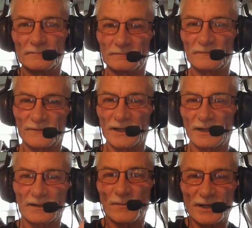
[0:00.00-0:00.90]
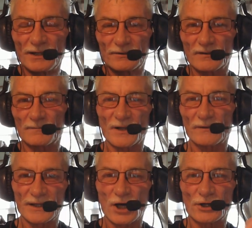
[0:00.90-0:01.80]
If I get the money to them, now
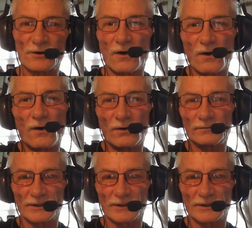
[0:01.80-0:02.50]
they got it all.